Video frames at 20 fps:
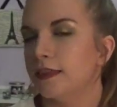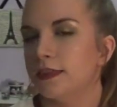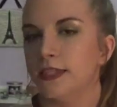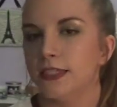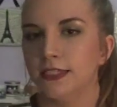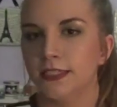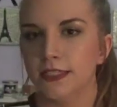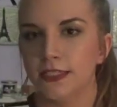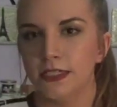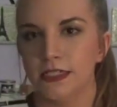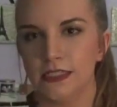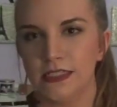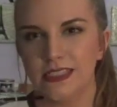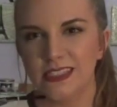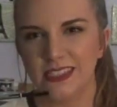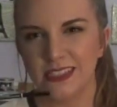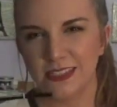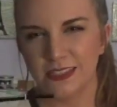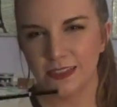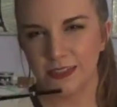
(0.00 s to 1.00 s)
This
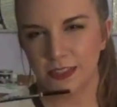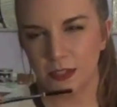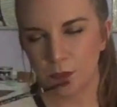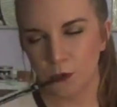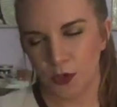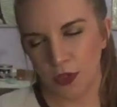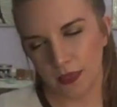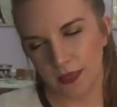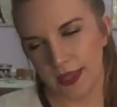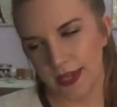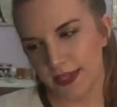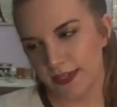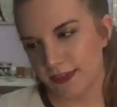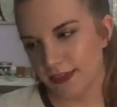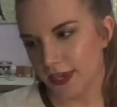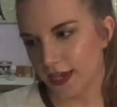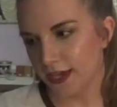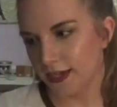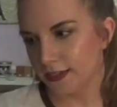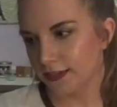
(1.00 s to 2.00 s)
is somewhat like
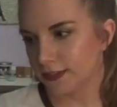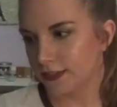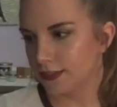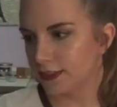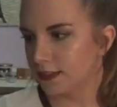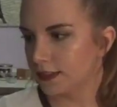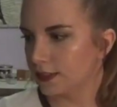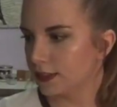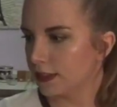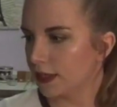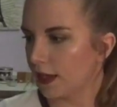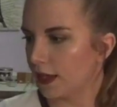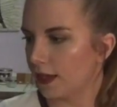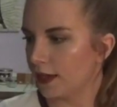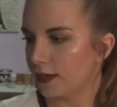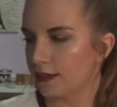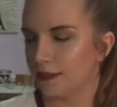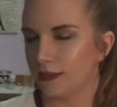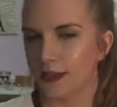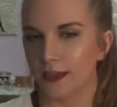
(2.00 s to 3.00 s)
that,
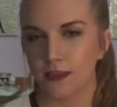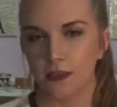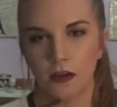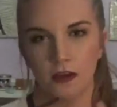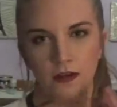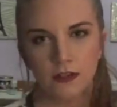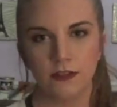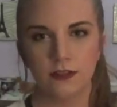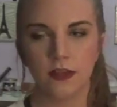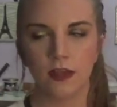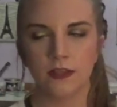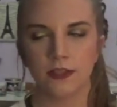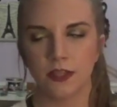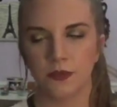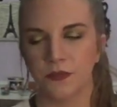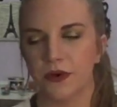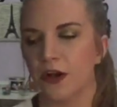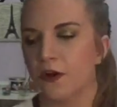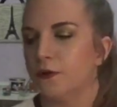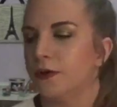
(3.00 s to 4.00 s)
and like the
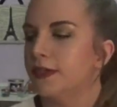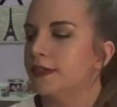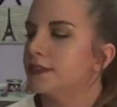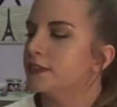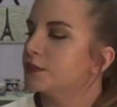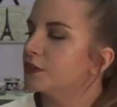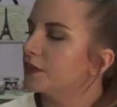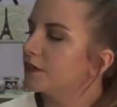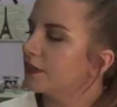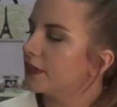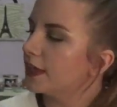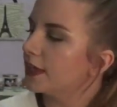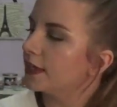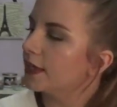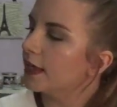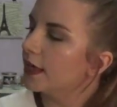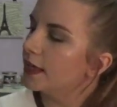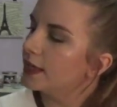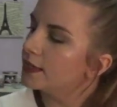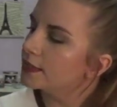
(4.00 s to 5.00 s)
Anastasia Brow Wiz sort of thing.